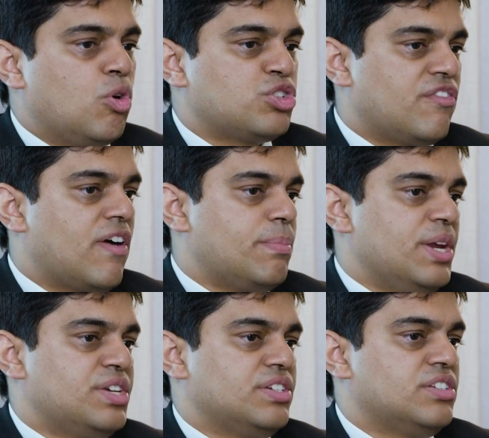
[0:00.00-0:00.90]
most of our
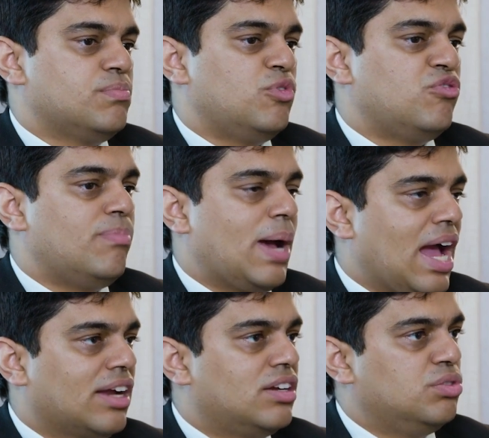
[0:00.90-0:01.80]
patients move
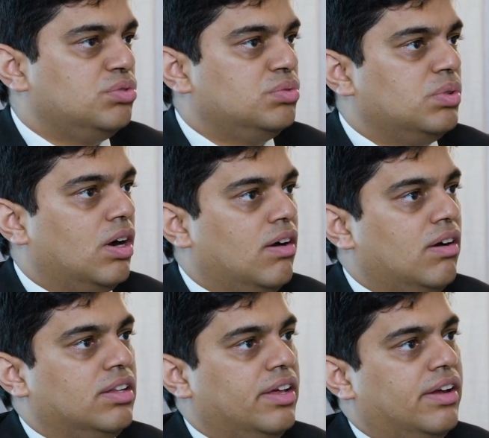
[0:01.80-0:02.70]
back to
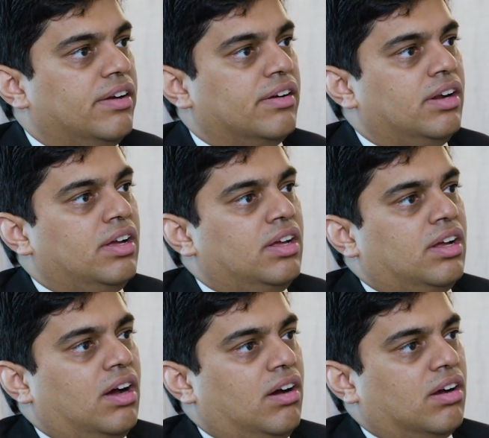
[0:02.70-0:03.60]
their
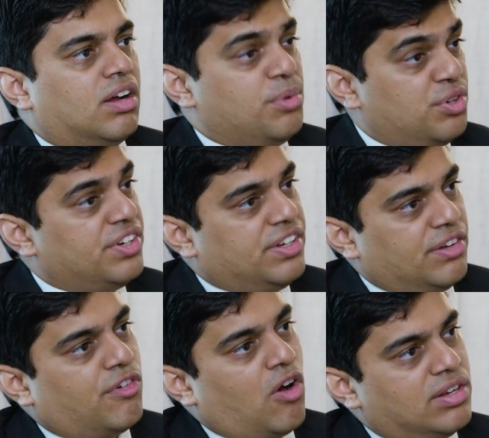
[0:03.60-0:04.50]
community
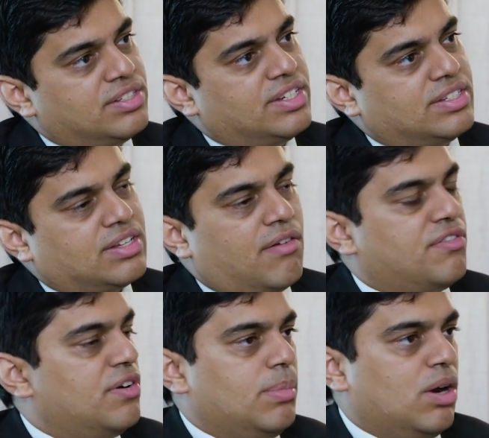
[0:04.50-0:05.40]
nephrologists
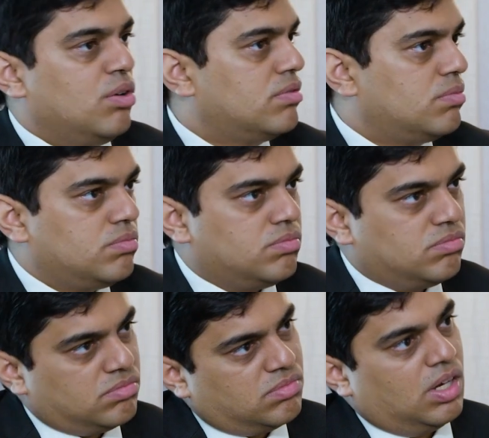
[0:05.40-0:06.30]
after about
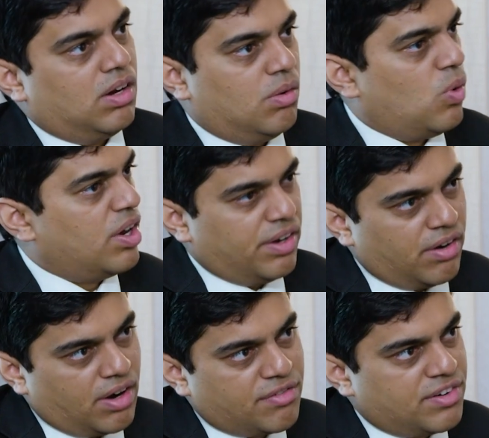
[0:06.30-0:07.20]
1
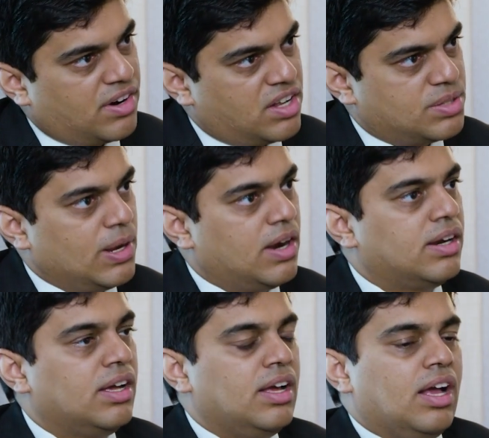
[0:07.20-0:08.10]
year after transplant.
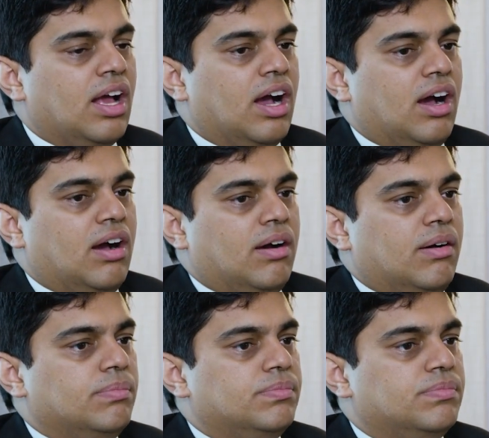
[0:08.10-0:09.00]

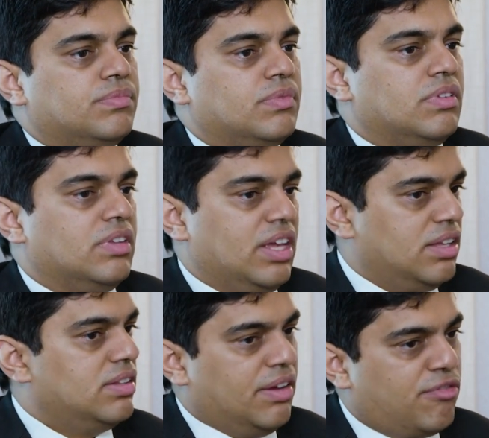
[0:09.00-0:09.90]
Um,
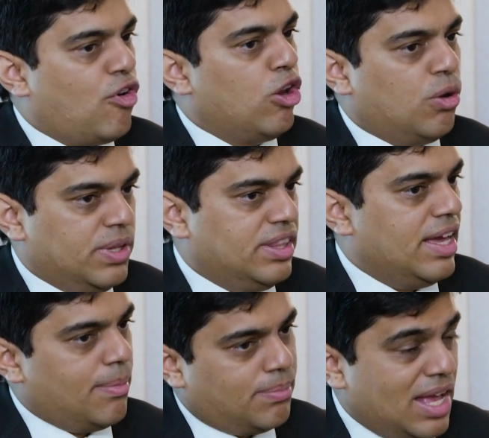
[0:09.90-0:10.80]
they follow with
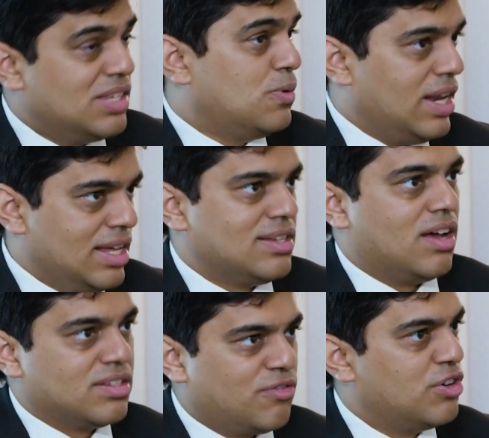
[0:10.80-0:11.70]
them as well as
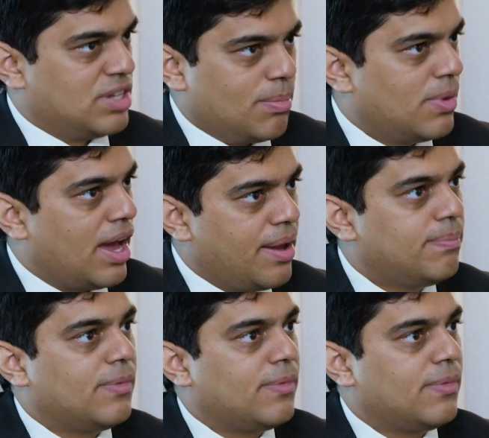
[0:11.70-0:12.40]
us for some time